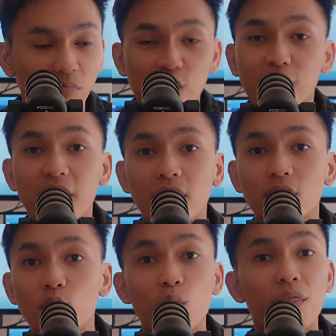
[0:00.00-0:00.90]

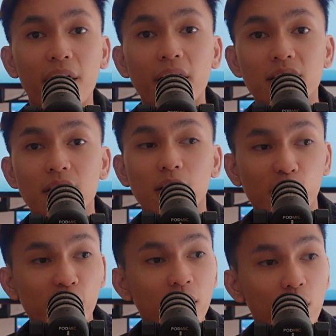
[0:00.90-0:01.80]
learning new things,
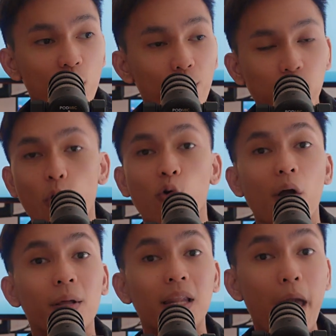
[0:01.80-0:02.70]
learn new
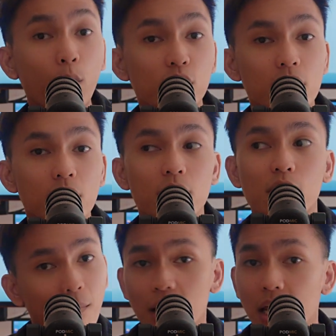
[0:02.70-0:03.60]
programming
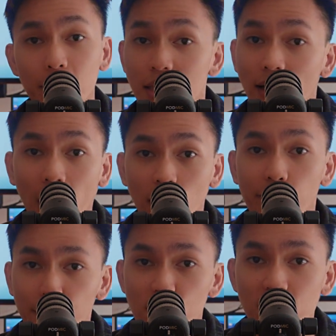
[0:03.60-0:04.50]
languages. I'm not gonna be that kind
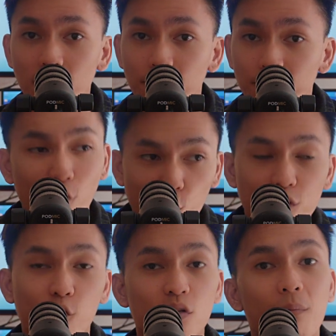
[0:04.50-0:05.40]
of person. Of
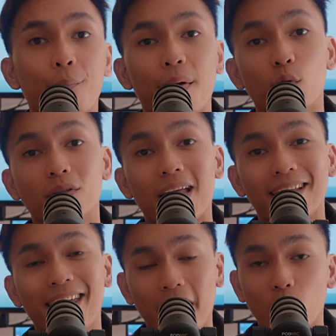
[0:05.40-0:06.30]
course, for some people
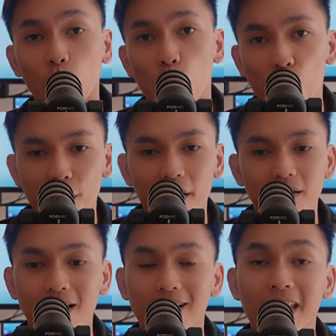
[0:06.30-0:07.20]
that can
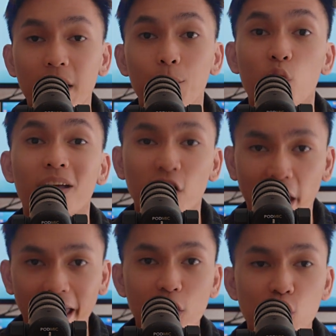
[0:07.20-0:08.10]
work, they'll keep you
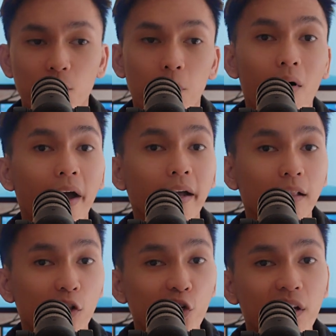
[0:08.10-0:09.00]
engaged
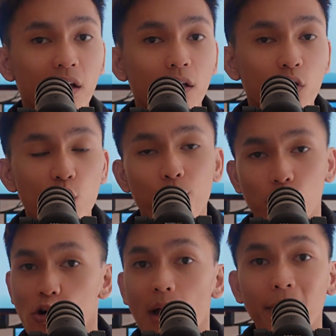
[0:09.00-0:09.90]
by learning new
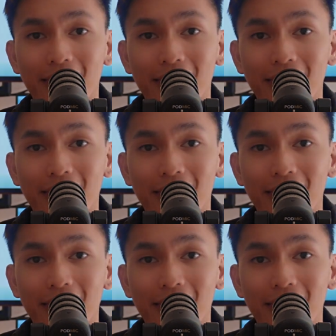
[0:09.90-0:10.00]
programming